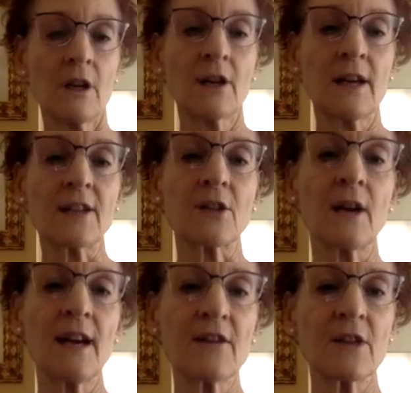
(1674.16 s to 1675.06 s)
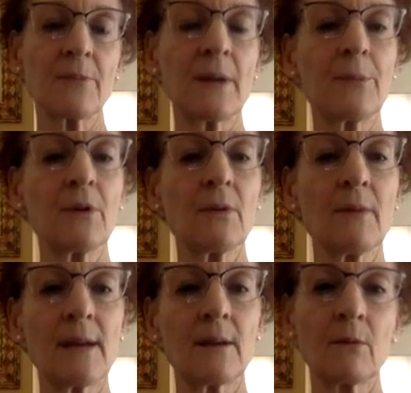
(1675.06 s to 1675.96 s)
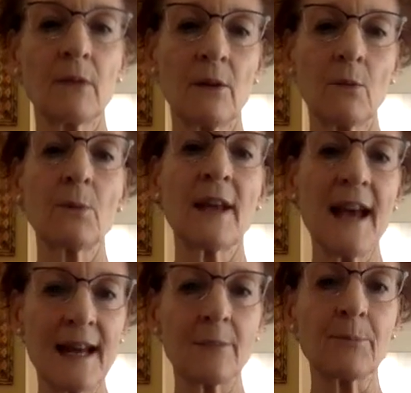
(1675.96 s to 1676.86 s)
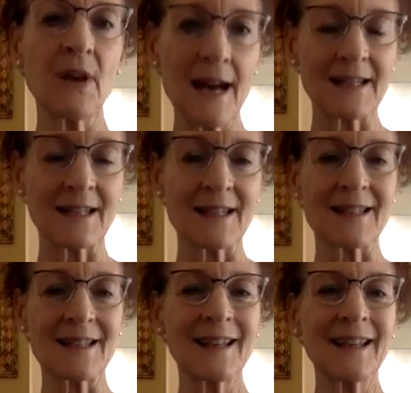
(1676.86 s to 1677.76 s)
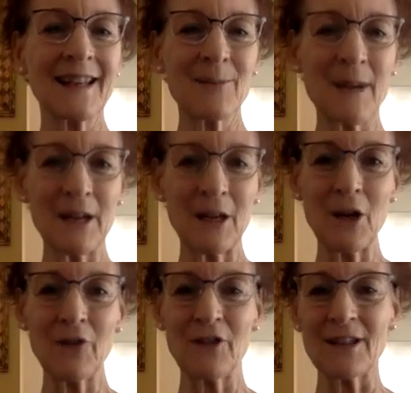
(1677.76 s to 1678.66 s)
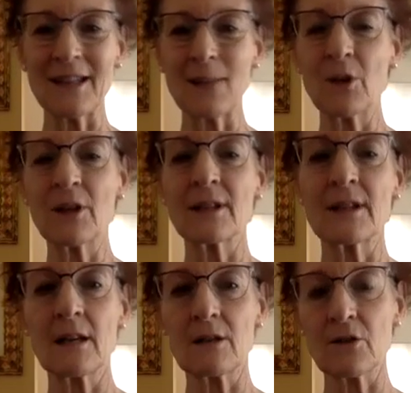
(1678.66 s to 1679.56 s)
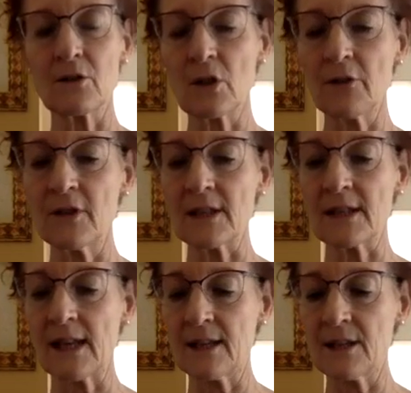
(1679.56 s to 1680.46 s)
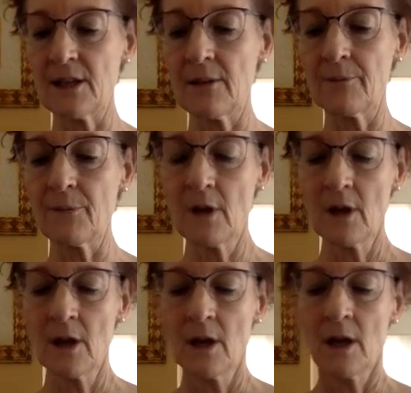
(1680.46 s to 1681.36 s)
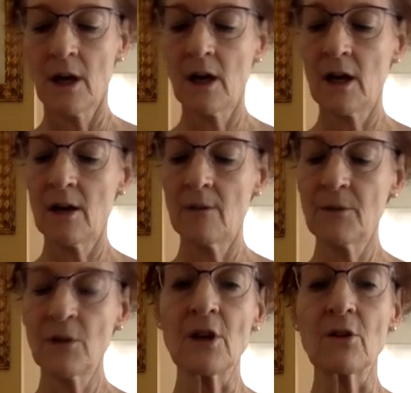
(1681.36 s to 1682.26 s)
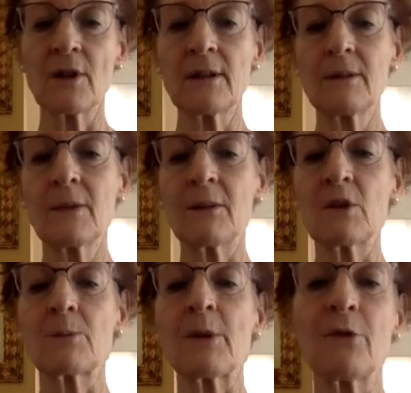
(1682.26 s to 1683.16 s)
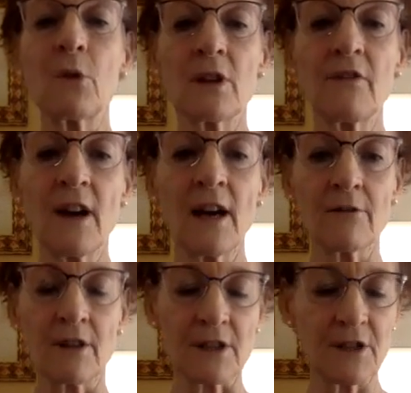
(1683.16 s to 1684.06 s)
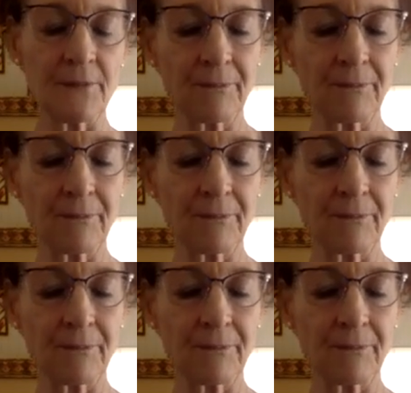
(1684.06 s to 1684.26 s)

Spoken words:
Okay, so I have some people in when we had a practice in my office, I work in a doctor's office, and you know, it was before the virus.